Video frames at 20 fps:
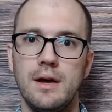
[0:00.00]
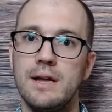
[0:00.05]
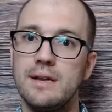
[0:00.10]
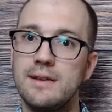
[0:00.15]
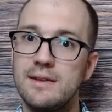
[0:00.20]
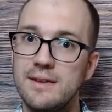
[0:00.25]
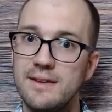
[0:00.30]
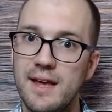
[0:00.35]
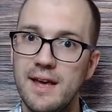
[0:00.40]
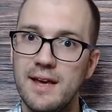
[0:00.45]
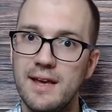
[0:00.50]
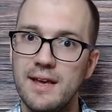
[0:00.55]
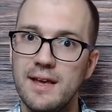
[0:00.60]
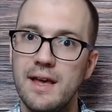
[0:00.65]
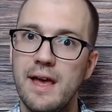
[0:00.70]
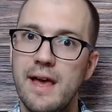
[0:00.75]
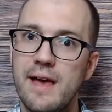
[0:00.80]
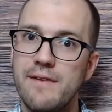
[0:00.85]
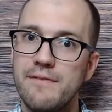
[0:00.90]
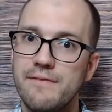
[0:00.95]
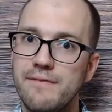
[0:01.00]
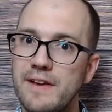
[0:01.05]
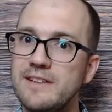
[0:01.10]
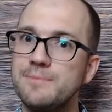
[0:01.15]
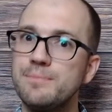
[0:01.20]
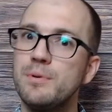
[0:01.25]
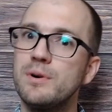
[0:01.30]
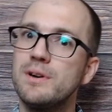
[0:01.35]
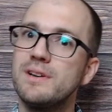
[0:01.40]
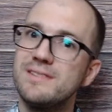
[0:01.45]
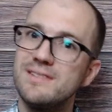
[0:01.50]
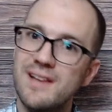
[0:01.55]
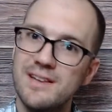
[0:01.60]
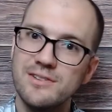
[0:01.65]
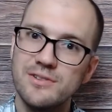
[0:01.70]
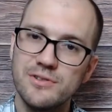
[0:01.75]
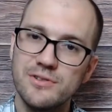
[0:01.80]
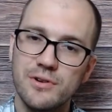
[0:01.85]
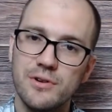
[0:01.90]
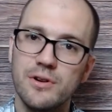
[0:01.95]
Today, Facebook
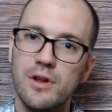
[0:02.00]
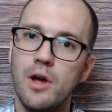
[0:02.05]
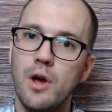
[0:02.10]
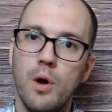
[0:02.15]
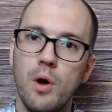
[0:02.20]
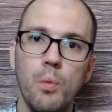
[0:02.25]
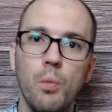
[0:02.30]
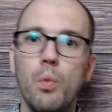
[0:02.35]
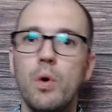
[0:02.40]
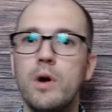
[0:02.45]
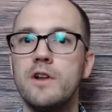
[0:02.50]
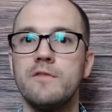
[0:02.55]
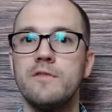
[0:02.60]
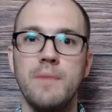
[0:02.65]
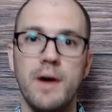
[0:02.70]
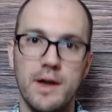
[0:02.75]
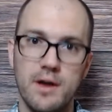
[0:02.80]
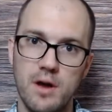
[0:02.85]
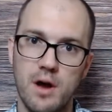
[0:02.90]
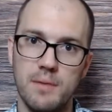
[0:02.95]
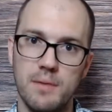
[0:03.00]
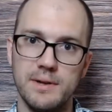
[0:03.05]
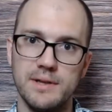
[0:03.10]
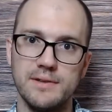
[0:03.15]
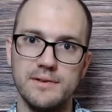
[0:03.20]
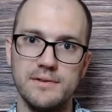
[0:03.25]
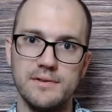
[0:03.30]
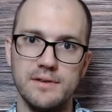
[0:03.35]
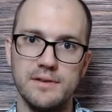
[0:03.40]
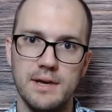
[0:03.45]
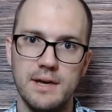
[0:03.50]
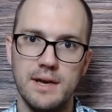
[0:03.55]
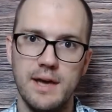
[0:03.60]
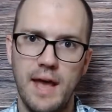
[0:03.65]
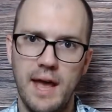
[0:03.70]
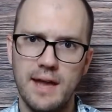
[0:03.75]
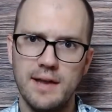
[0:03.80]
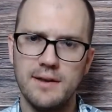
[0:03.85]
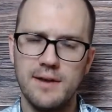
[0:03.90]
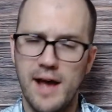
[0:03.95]
censored one of my comments.
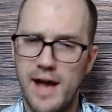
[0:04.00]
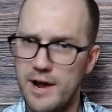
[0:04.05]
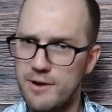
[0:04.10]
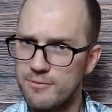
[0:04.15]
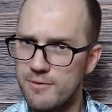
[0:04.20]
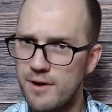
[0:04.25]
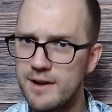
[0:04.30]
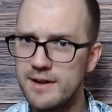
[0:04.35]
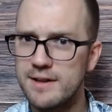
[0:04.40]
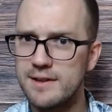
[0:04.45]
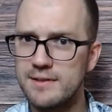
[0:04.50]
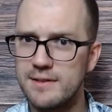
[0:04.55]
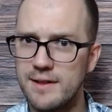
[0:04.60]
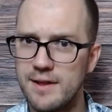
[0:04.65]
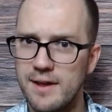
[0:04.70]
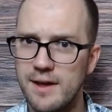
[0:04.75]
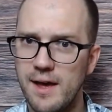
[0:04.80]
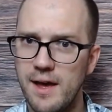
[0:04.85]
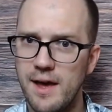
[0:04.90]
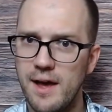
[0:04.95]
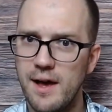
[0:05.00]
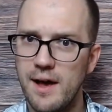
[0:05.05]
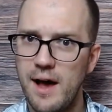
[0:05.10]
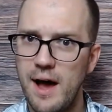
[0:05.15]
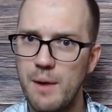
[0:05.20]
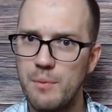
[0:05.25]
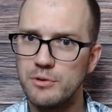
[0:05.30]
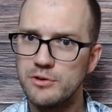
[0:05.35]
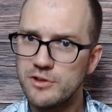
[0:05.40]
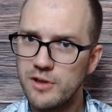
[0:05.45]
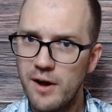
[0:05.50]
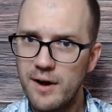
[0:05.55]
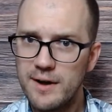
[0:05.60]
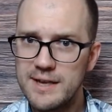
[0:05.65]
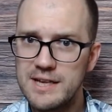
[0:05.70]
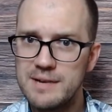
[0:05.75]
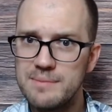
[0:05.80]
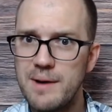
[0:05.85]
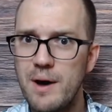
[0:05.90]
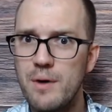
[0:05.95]
And ironically, I was
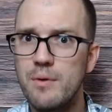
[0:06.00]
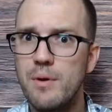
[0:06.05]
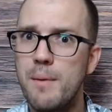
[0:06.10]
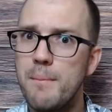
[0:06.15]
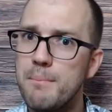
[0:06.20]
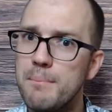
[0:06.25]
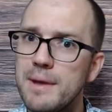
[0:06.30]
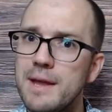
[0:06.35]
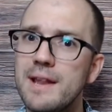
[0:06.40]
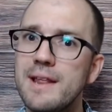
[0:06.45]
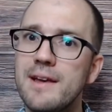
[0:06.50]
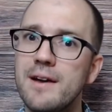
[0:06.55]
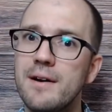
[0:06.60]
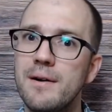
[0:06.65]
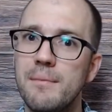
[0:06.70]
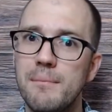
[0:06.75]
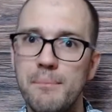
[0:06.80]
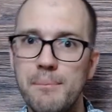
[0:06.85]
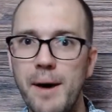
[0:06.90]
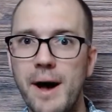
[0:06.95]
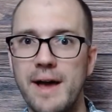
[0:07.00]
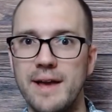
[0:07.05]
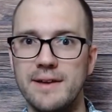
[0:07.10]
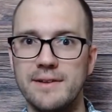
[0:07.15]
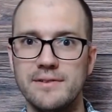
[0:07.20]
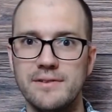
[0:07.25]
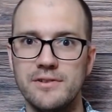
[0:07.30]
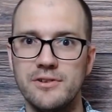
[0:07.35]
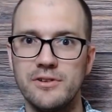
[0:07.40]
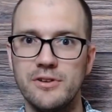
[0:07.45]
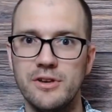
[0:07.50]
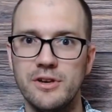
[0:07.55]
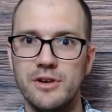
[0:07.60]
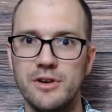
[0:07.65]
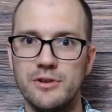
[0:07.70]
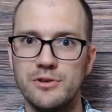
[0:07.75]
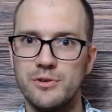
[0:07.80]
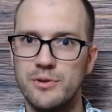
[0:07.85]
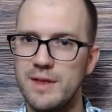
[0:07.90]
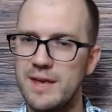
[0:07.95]
talking about media bias.
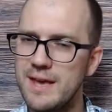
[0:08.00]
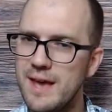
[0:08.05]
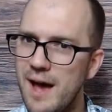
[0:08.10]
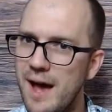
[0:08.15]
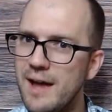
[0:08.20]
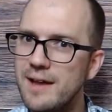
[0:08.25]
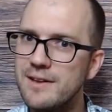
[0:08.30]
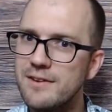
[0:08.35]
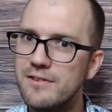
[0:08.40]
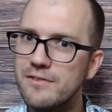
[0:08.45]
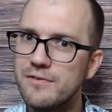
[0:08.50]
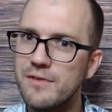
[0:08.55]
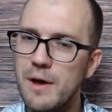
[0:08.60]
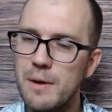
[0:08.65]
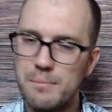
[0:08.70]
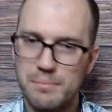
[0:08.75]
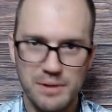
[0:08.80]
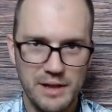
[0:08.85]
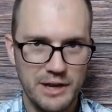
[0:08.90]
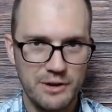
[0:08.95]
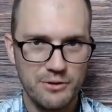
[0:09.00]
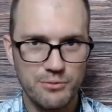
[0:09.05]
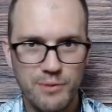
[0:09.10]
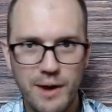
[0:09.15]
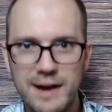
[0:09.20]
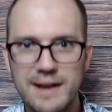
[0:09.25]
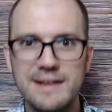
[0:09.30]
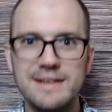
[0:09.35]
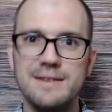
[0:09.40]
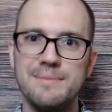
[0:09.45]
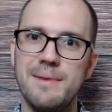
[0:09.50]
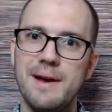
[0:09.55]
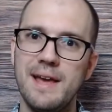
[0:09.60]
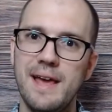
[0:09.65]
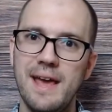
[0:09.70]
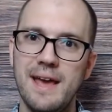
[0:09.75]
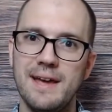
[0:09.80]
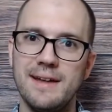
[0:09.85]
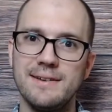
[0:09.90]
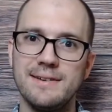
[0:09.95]
So they kind of played right into my
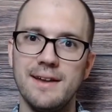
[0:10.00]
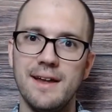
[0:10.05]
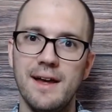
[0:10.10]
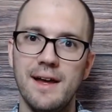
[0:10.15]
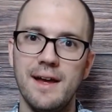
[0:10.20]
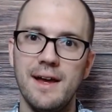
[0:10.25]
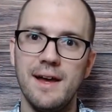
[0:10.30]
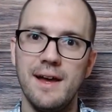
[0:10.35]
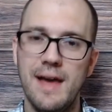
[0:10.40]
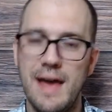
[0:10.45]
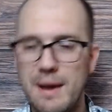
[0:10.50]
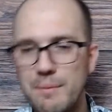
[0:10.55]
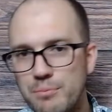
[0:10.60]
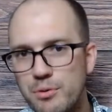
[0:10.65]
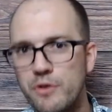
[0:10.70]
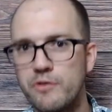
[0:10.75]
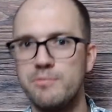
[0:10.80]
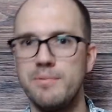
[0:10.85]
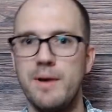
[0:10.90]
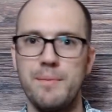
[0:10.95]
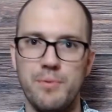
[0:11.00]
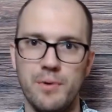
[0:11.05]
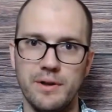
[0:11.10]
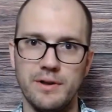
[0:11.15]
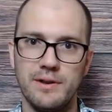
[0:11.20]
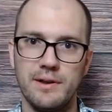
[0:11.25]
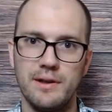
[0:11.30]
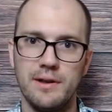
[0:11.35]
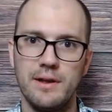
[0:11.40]
hand and proved my point.